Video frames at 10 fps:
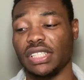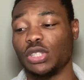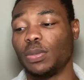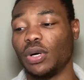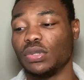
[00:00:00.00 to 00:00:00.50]

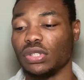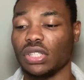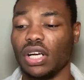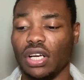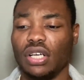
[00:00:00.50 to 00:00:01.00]
exposed.
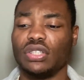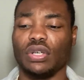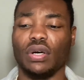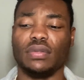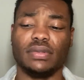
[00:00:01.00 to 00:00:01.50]

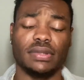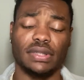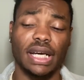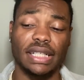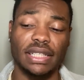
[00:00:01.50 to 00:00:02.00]
So
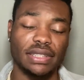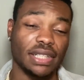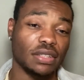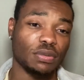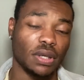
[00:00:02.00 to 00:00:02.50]
yeah,
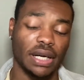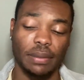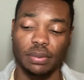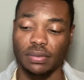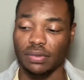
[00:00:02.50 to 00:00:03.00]
that's what
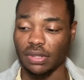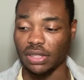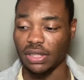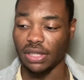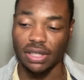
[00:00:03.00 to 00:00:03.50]
happened
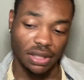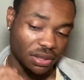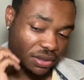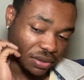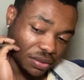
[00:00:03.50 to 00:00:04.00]
really.
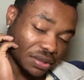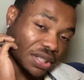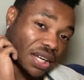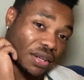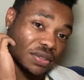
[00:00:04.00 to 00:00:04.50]
And on the
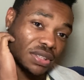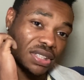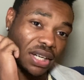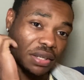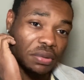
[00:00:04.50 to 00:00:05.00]
counter
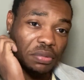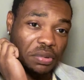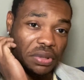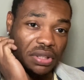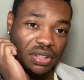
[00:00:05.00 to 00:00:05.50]
attack, we
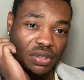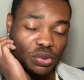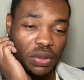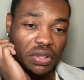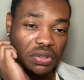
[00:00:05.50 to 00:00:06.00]
were good as
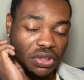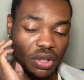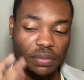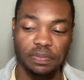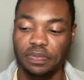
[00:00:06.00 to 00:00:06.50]
well.
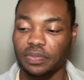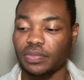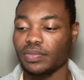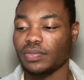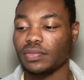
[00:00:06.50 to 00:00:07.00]
So
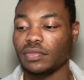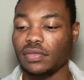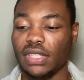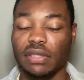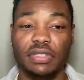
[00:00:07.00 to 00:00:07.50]

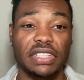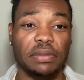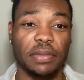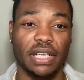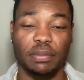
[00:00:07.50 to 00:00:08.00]
didn't really
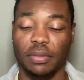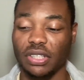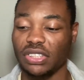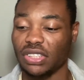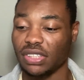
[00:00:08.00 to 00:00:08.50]
matter
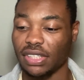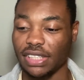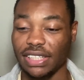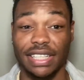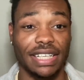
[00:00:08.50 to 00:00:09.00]
much
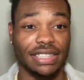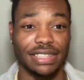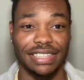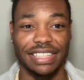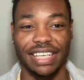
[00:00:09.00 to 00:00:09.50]
at the end
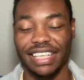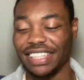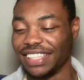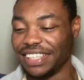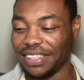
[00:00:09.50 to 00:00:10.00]
of the
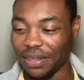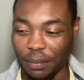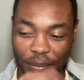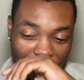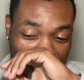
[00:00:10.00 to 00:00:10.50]
day.
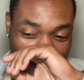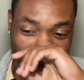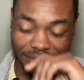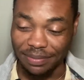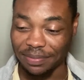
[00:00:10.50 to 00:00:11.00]
But
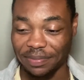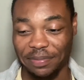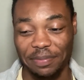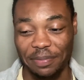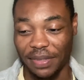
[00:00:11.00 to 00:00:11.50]

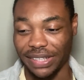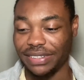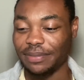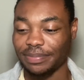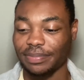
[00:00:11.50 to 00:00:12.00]
man,